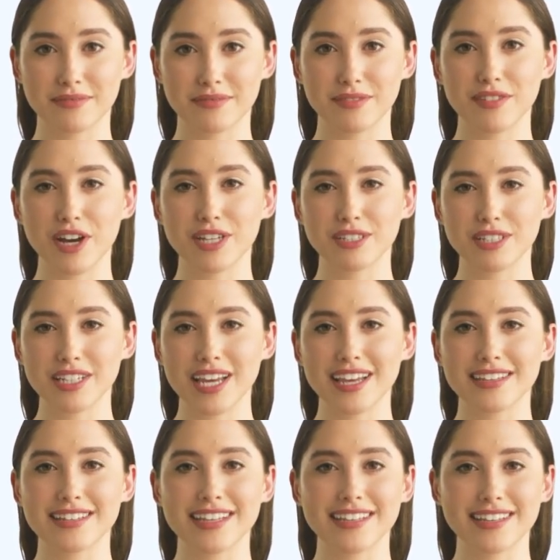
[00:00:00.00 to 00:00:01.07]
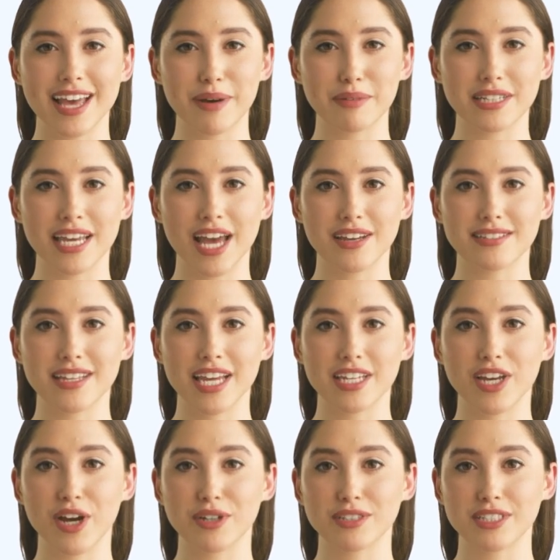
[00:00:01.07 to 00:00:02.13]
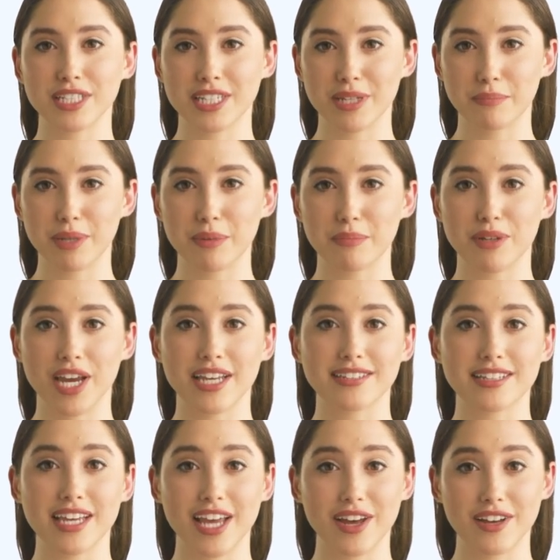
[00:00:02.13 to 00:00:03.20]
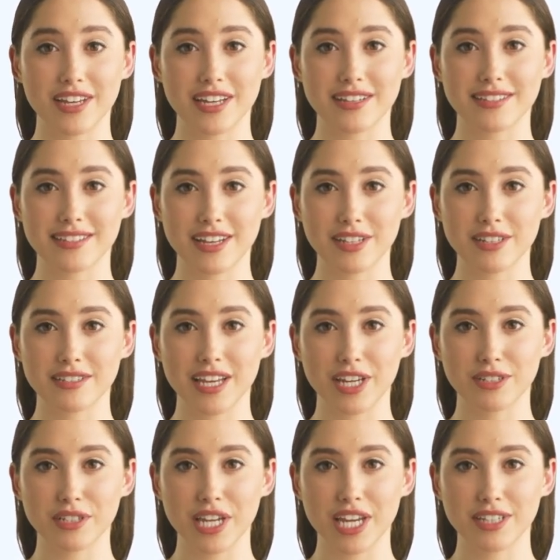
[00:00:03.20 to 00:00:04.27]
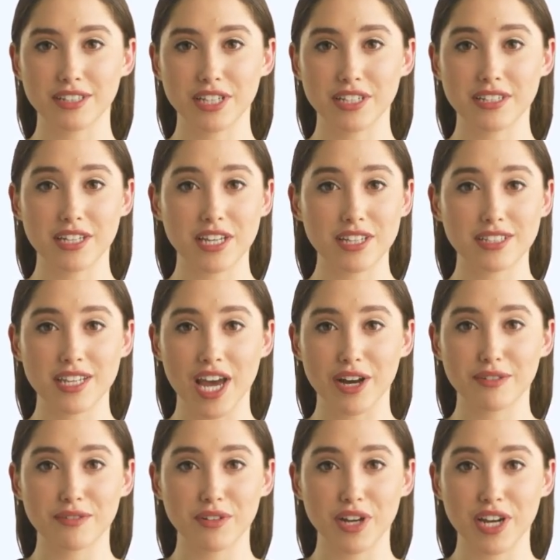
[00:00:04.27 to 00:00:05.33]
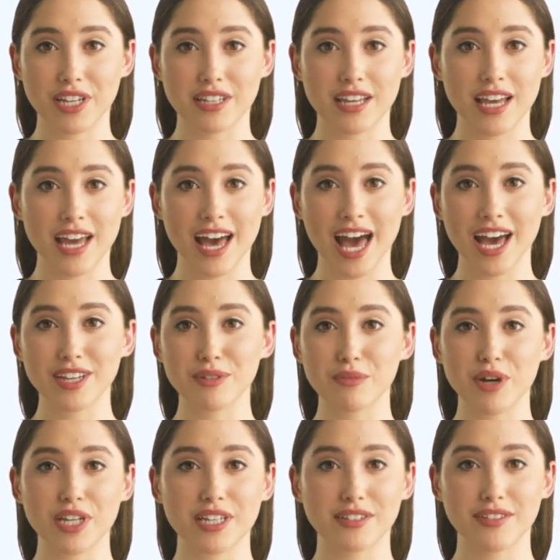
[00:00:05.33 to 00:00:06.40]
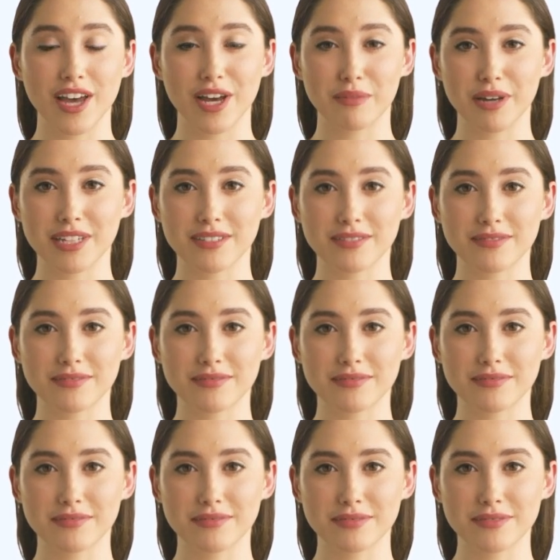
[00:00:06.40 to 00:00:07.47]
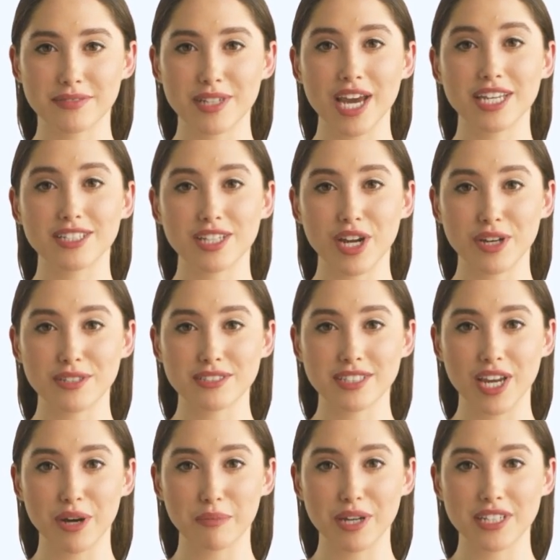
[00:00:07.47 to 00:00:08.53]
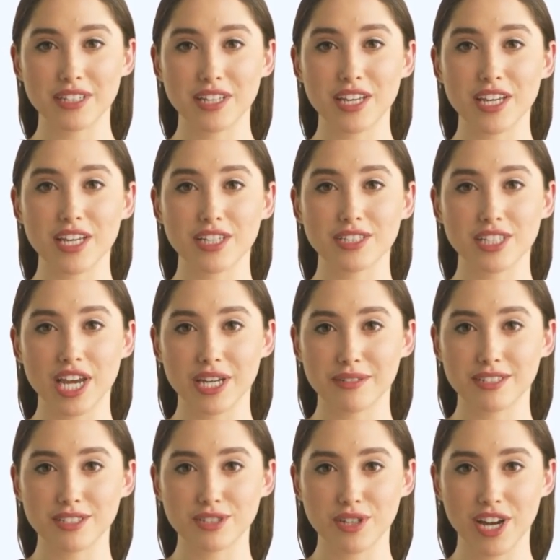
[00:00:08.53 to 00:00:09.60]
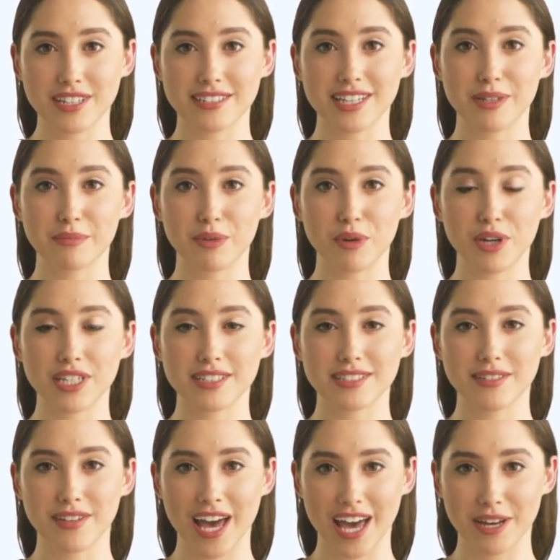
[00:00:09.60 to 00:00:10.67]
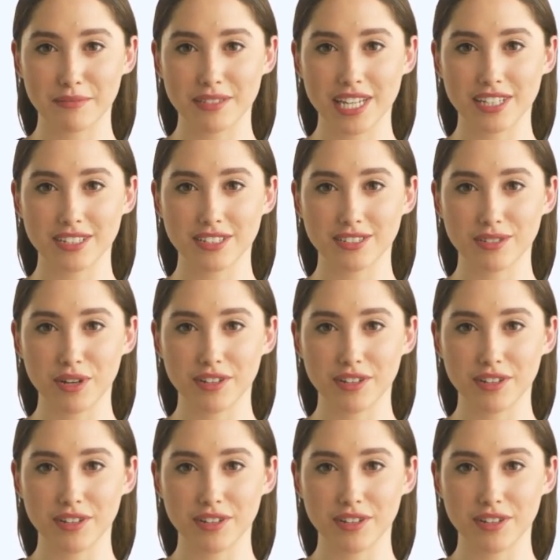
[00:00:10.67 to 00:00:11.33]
Functionalists examined how psychology could be applied to areas such as education, child rearing, and the work environment. Like Charles Darwin, James stressed the importance of adaptation to